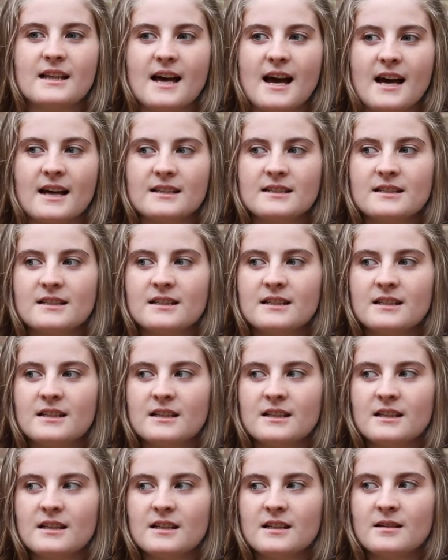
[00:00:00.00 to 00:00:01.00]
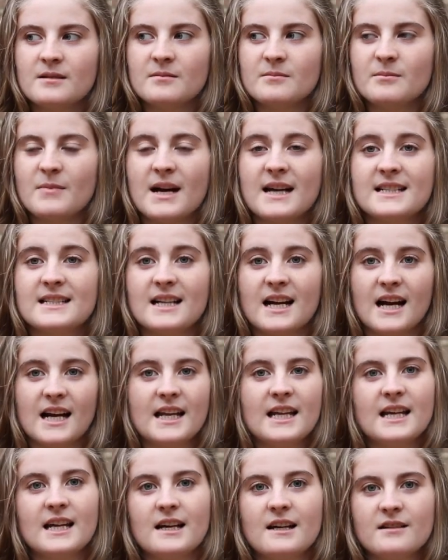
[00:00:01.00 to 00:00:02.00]
that my
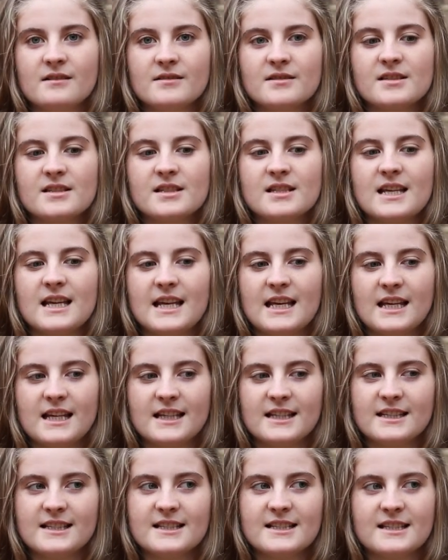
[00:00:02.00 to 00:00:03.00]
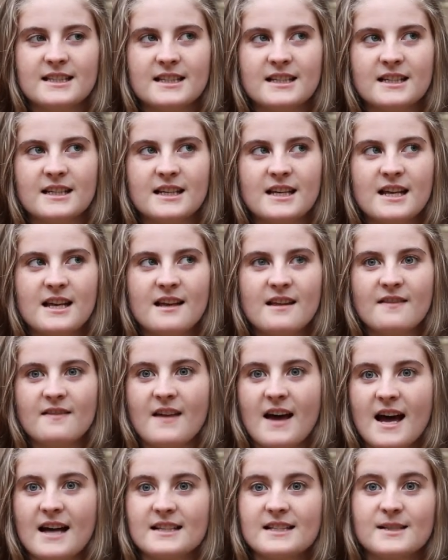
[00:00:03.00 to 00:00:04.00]
tiny house is
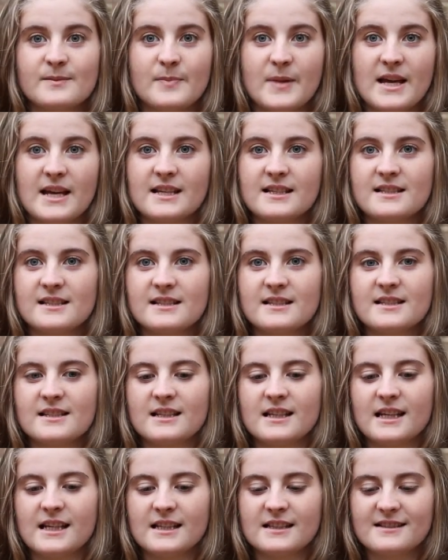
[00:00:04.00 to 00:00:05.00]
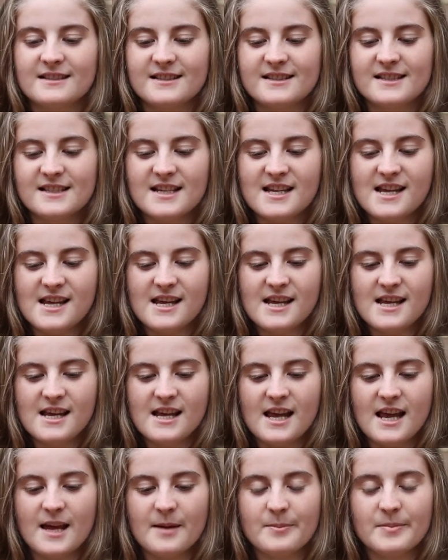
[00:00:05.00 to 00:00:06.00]
that space. It's
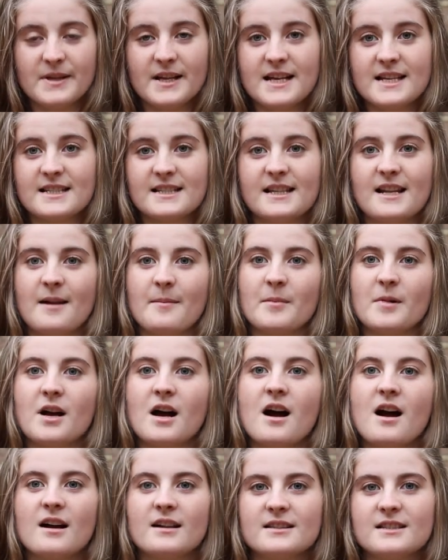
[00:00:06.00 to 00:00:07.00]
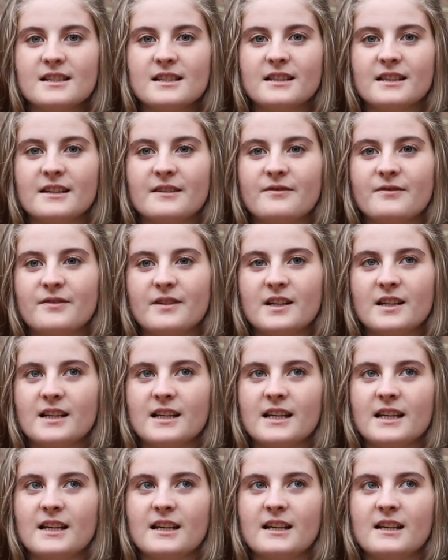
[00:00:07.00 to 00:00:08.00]
a place that I'm constantly
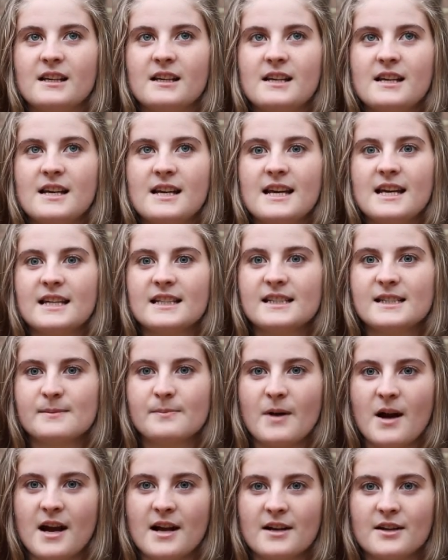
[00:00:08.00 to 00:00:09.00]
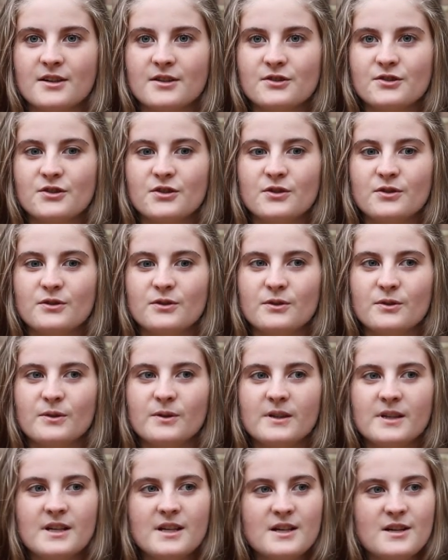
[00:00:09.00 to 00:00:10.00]
feeling inspired to
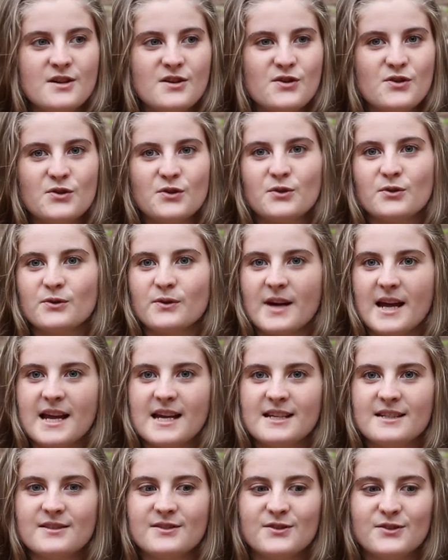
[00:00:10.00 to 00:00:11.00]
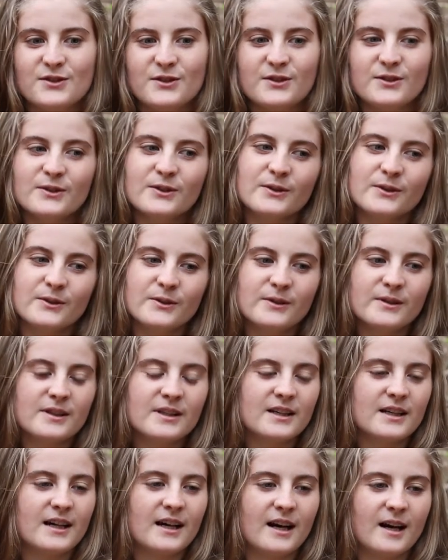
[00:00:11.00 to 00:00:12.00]
create, to
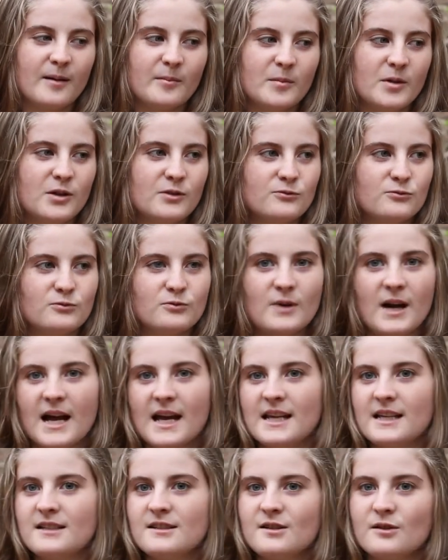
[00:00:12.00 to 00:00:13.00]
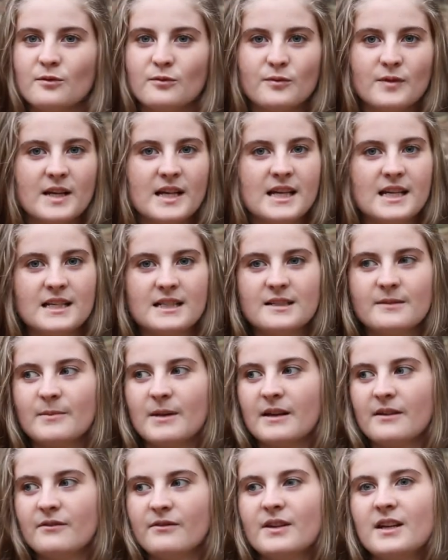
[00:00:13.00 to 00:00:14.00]
write, to read, to
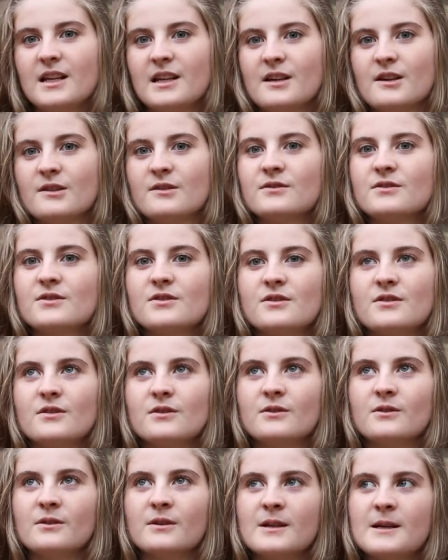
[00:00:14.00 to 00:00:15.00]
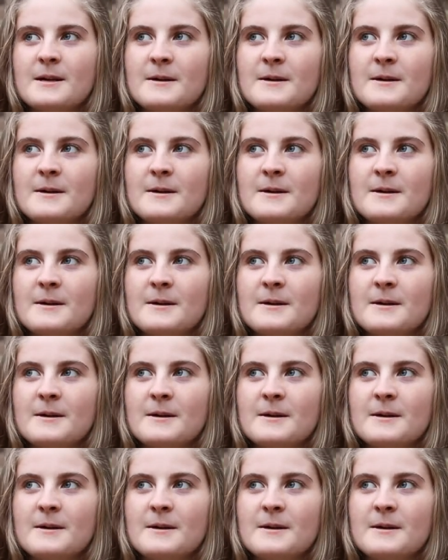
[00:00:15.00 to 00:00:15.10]
make videos, to